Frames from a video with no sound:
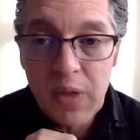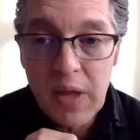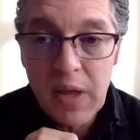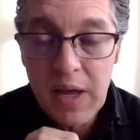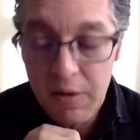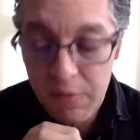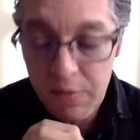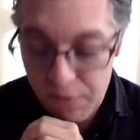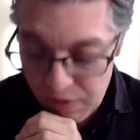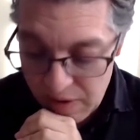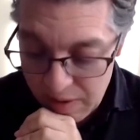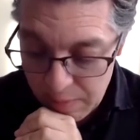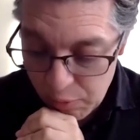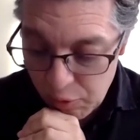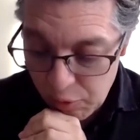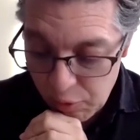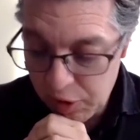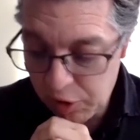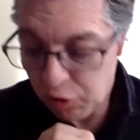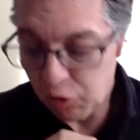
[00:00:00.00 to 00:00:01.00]
in
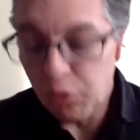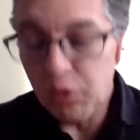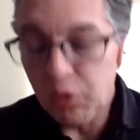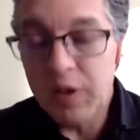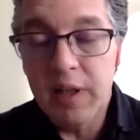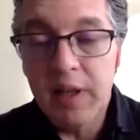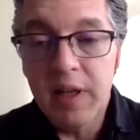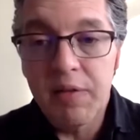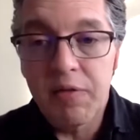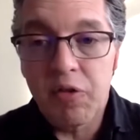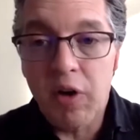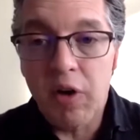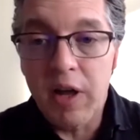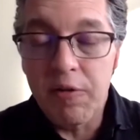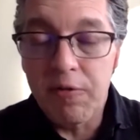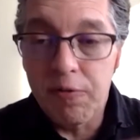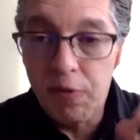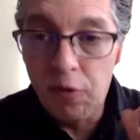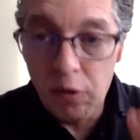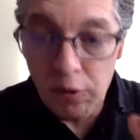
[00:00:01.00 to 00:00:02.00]
February, to deliver a
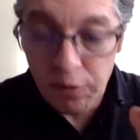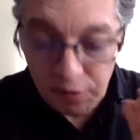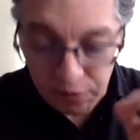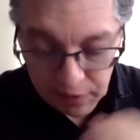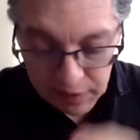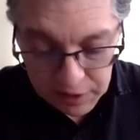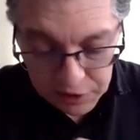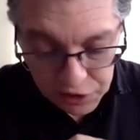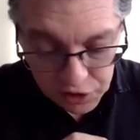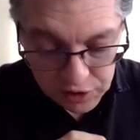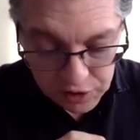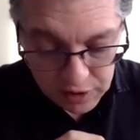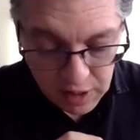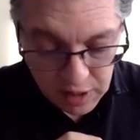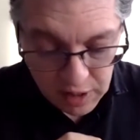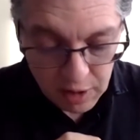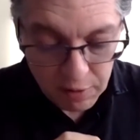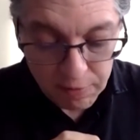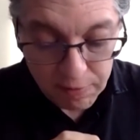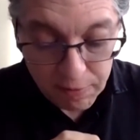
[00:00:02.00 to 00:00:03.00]
full-fledged
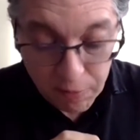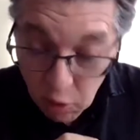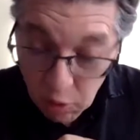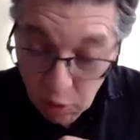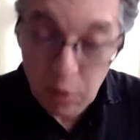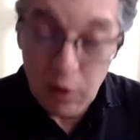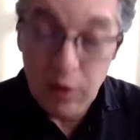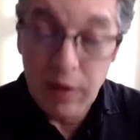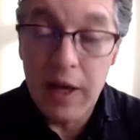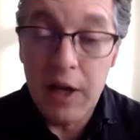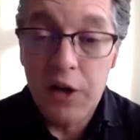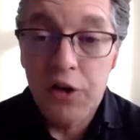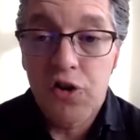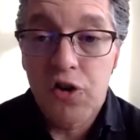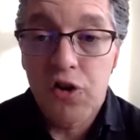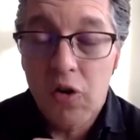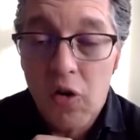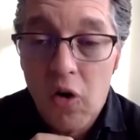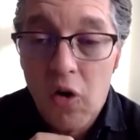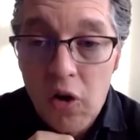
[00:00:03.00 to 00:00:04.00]
formal
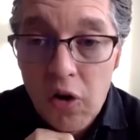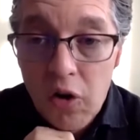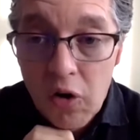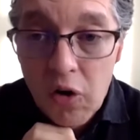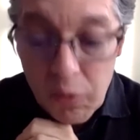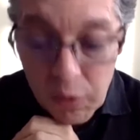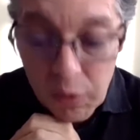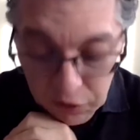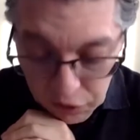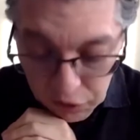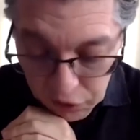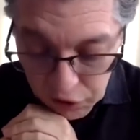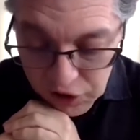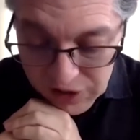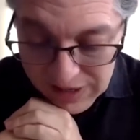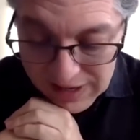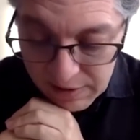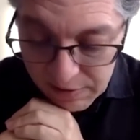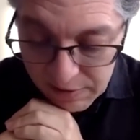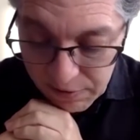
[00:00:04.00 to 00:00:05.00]
lecture on her research
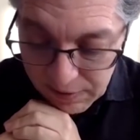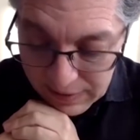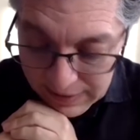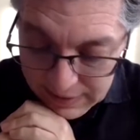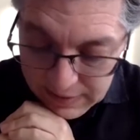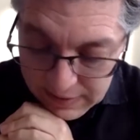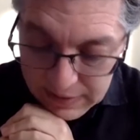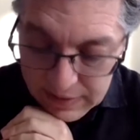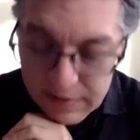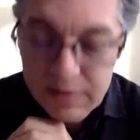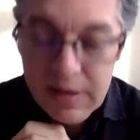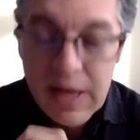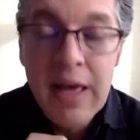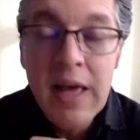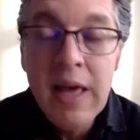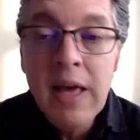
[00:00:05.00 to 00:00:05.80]
and findings.